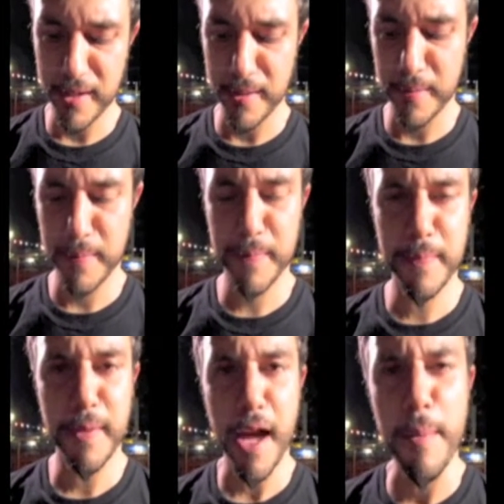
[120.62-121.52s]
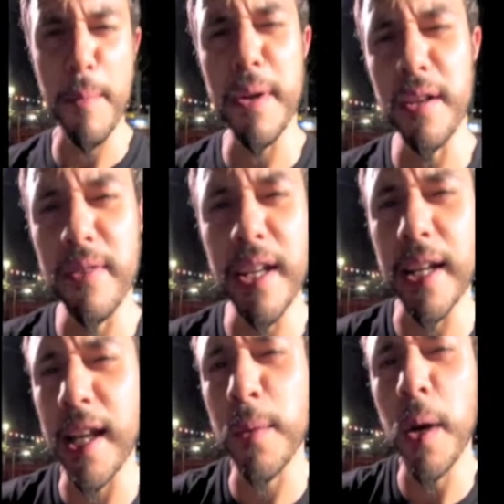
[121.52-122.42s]
I'm a bit of an
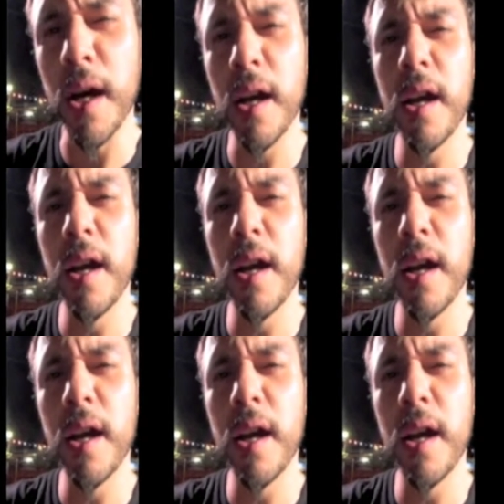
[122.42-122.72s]
enigma,